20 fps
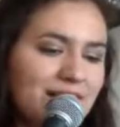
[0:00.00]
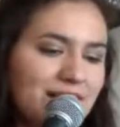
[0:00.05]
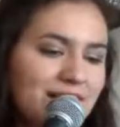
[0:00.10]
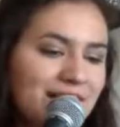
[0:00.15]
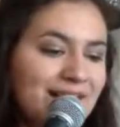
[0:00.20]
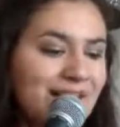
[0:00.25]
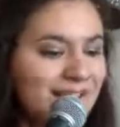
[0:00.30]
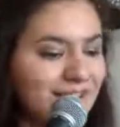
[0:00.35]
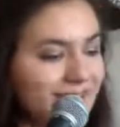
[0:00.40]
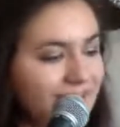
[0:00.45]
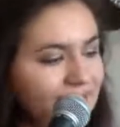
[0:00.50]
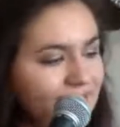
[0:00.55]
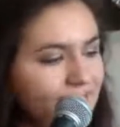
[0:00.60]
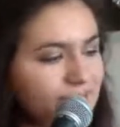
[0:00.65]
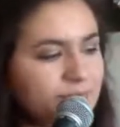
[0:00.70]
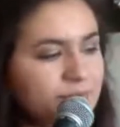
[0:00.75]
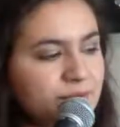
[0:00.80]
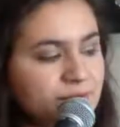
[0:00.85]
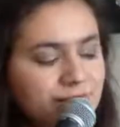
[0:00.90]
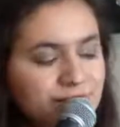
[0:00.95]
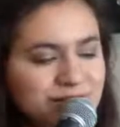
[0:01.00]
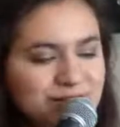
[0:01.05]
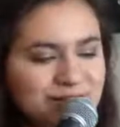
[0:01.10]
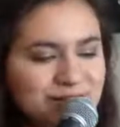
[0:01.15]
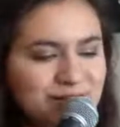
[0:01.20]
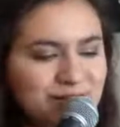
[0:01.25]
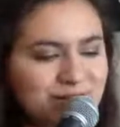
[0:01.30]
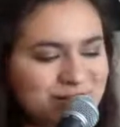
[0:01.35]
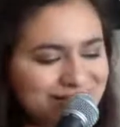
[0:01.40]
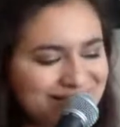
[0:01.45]
I am going
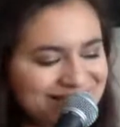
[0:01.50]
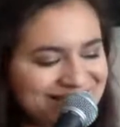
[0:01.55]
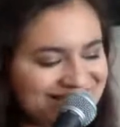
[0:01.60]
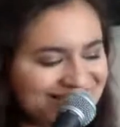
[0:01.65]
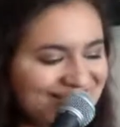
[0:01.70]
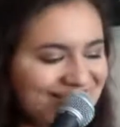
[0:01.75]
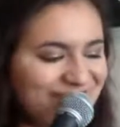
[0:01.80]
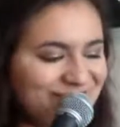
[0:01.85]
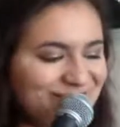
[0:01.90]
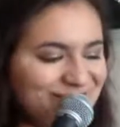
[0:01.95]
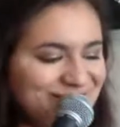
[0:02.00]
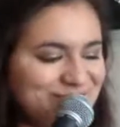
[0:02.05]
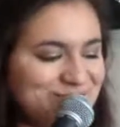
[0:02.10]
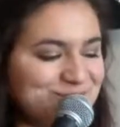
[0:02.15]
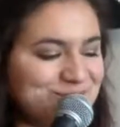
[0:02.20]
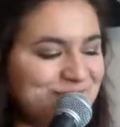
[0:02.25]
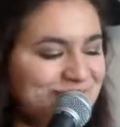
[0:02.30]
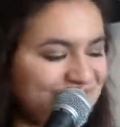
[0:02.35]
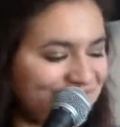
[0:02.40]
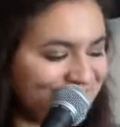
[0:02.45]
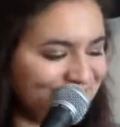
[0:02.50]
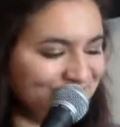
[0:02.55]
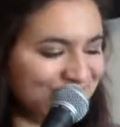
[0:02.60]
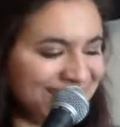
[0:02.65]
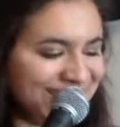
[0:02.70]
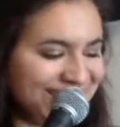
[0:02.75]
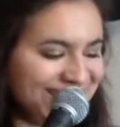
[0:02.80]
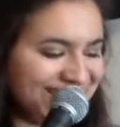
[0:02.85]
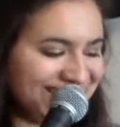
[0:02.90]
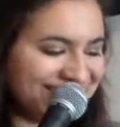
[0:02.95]
to finish out with a brand new one.